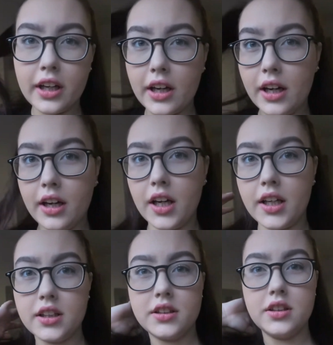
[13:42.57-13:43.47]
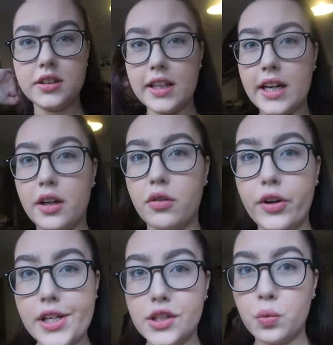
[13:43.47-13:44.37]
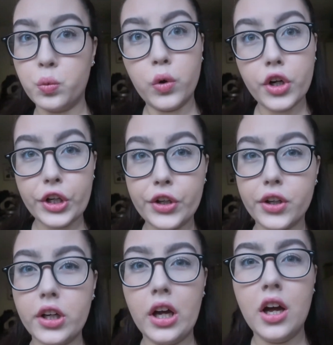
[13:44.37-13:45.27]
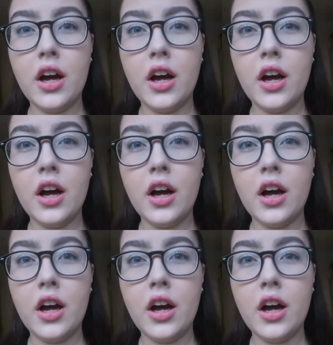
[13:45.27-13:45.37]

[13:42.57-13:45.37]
guys! Today I'm going to work.